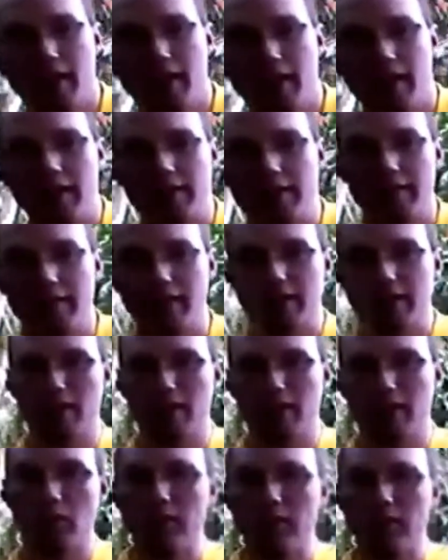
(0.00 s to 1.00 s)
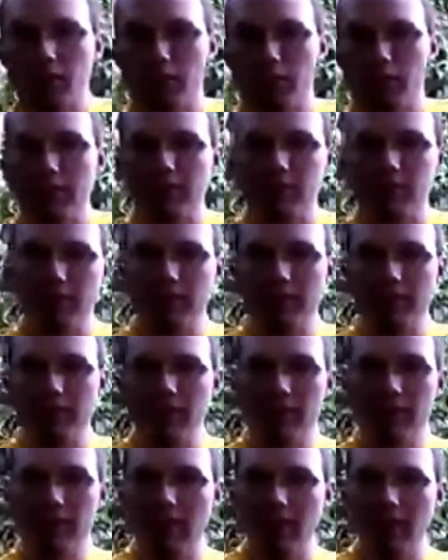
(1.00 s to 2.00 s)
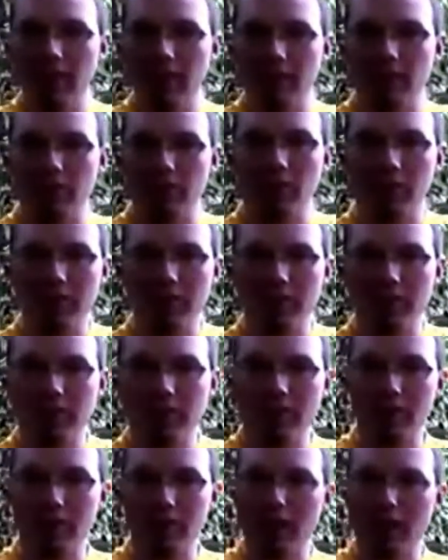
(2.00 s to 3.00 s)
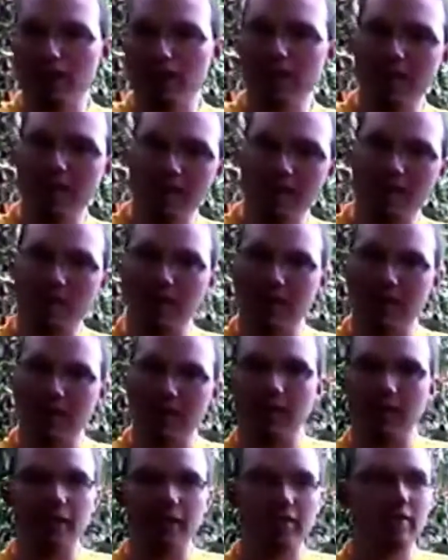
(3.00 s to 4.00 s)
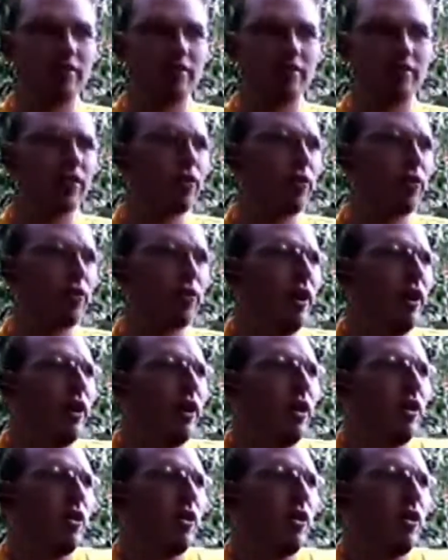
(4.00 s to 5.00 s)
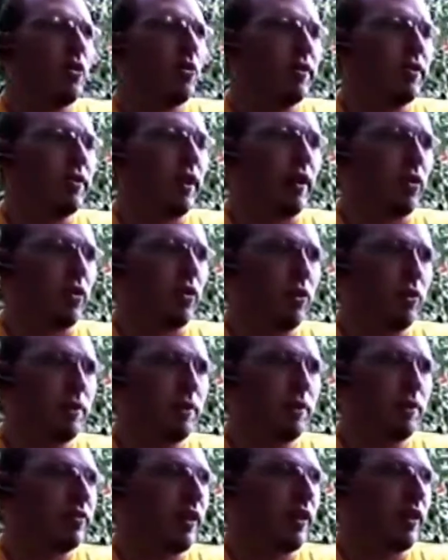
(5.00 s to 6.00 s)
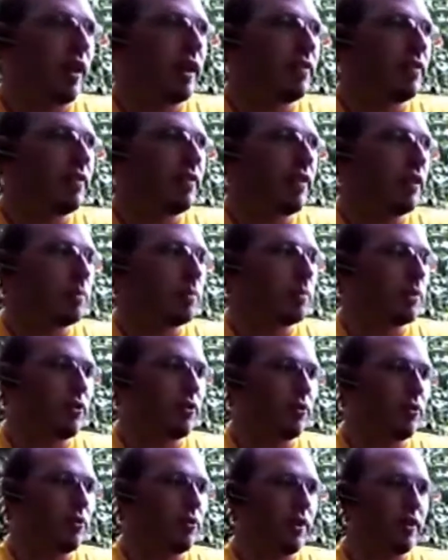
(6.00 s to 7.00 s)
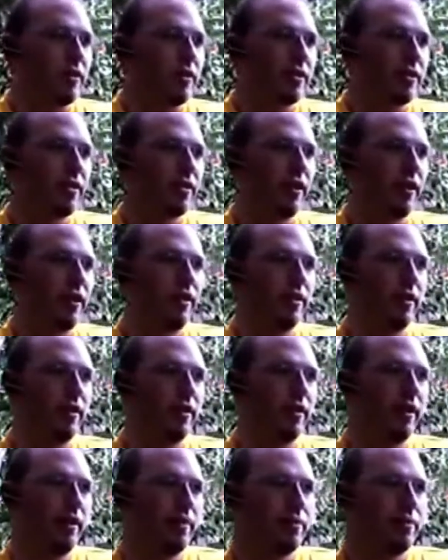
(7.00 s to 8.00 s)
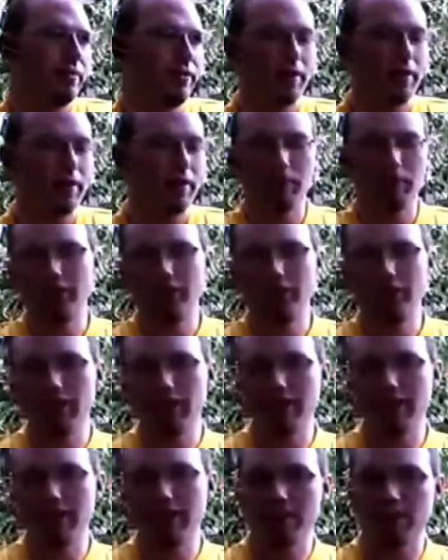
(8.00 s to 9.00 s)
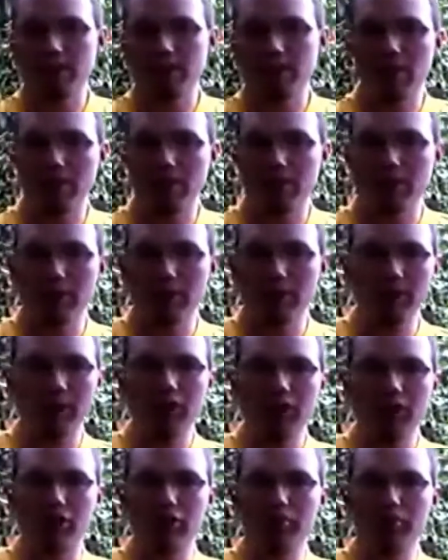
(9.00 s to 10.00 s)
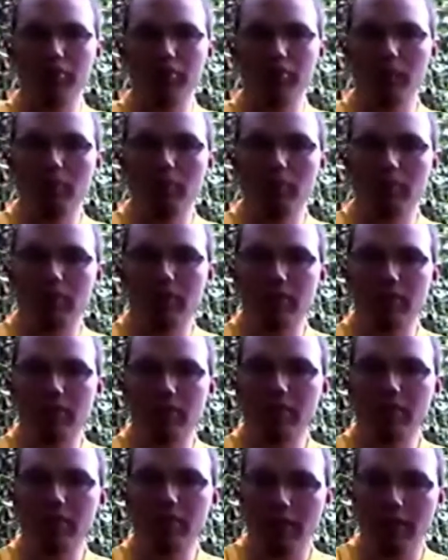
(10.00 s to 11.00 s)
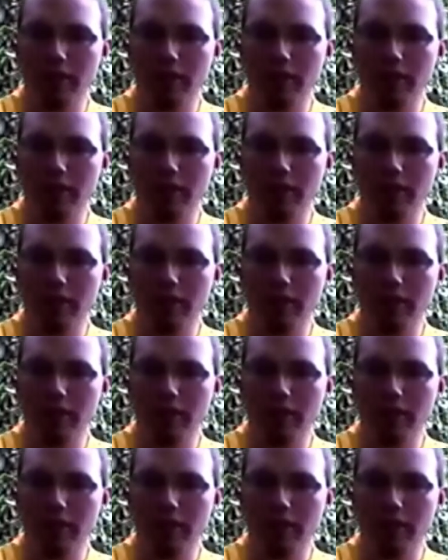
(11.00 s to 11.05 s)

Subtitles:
6 in the morning till about 6:15 at night is when the sun rises and sun sets. So we've got a whole bunch of light available to us. We've got a bunch of daytime stuff. So you guys should be able to see